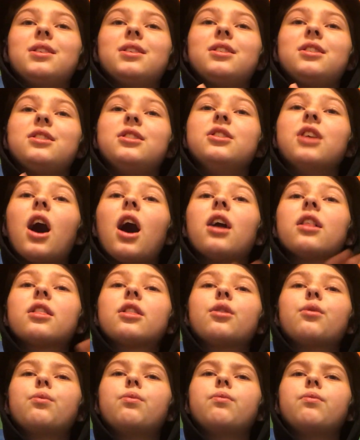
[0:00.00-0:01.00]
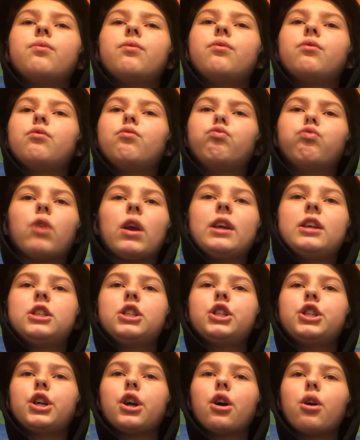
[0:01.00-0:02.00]
Not the
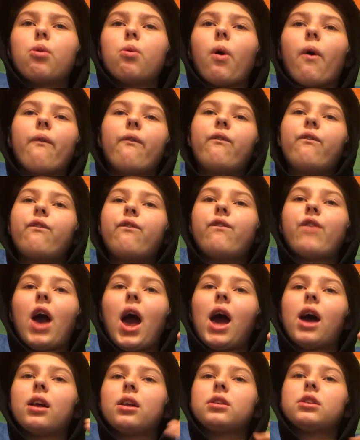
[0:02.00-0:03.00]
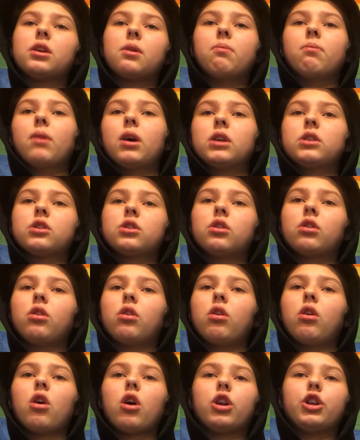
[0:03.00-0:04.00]
ratio of fat to
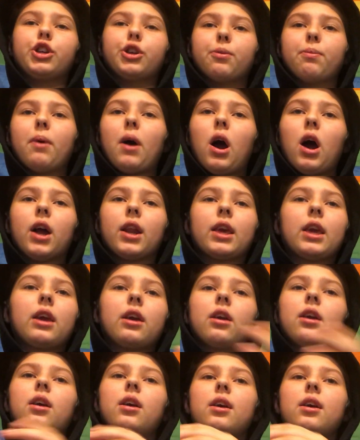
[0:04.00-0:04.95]
muscle on your body.